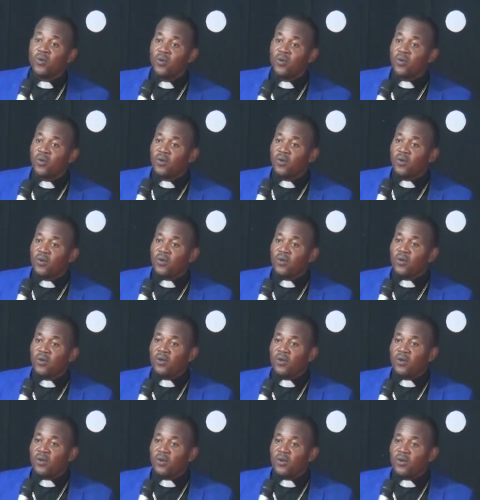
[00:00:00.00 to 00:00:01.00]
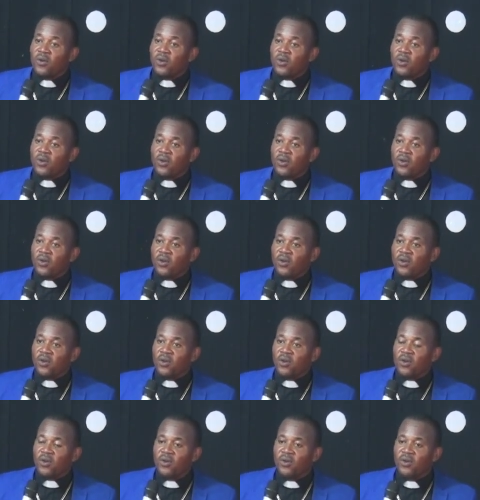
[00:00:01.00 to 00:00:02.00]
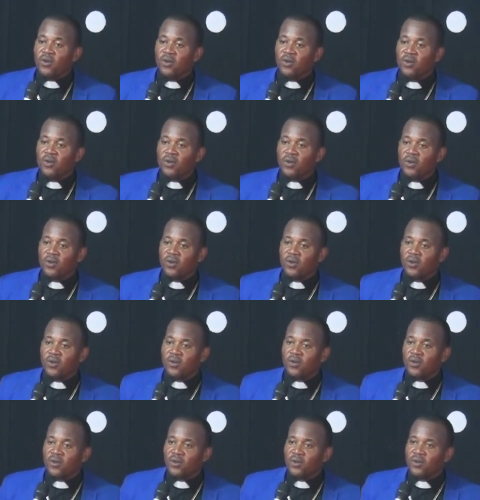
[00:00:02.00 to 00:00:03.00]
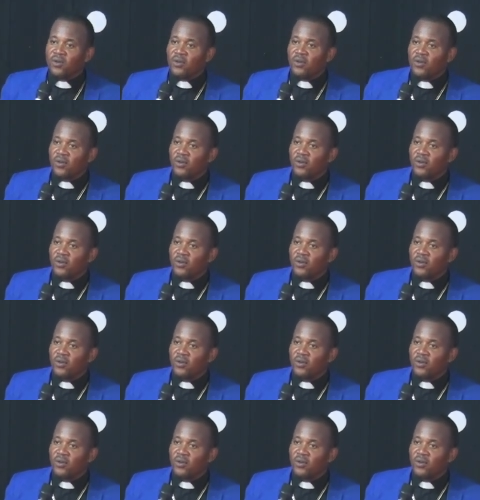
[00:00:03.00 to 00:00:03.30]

(no one is talking)